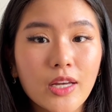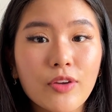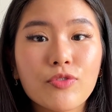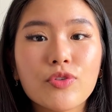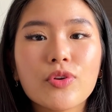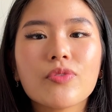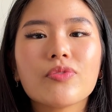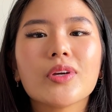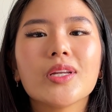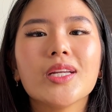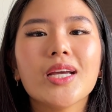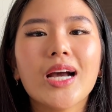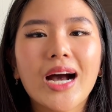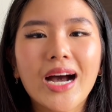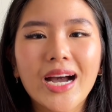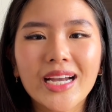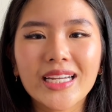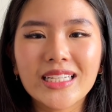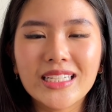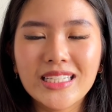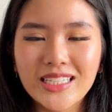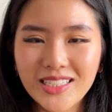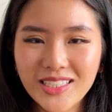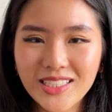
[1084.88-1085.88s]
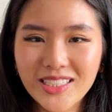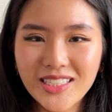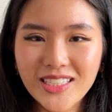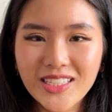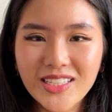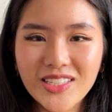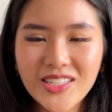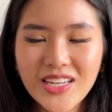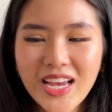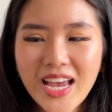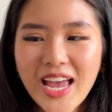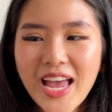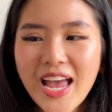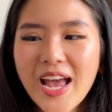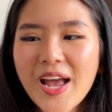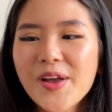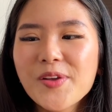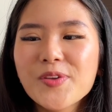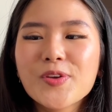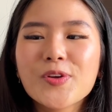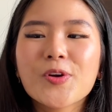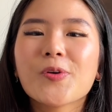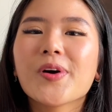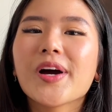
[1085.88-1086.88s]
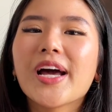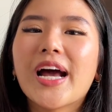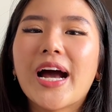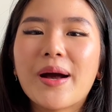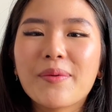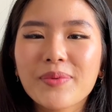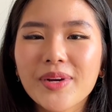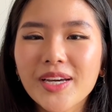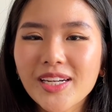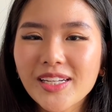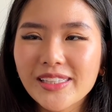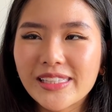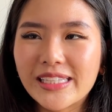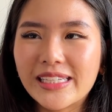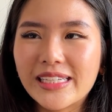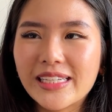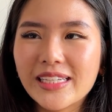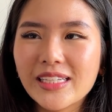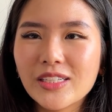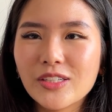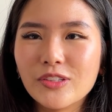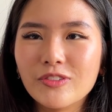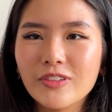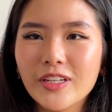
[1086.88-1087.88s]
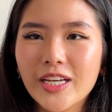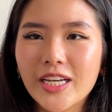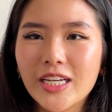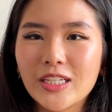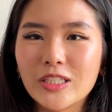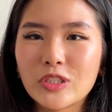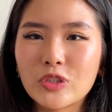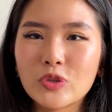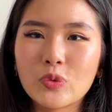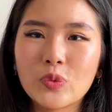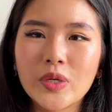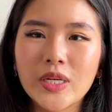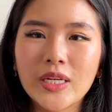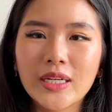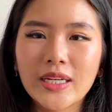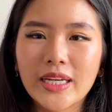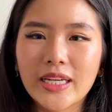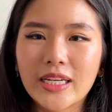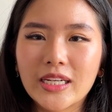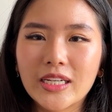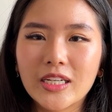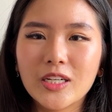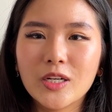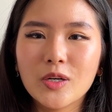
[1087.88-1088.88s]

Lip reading: if you have any ideas, you know what, I'm kind of thinking of like doing like